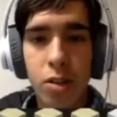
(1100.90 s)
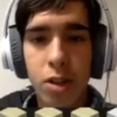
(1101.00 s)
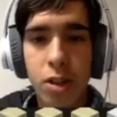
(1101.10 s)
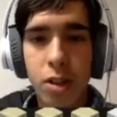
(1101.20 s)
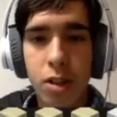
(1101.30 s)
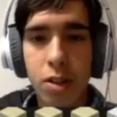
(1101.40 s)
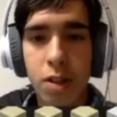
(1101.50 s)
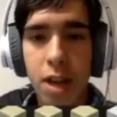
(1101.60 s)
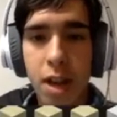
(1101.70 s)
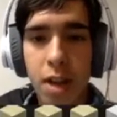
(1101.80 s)
that this
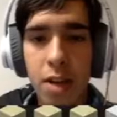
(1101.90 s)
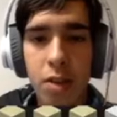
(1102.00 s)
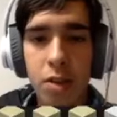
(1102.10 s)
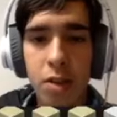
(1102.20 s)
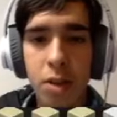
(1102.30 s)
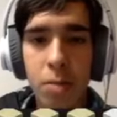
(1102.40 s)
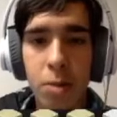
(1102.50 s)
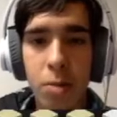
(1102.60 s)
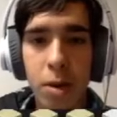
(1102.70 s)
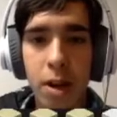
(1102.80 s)
has a steam
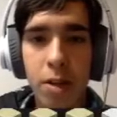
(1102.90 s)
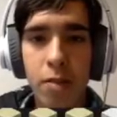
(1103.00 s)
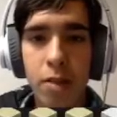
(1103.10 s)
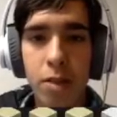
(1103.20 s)
turbine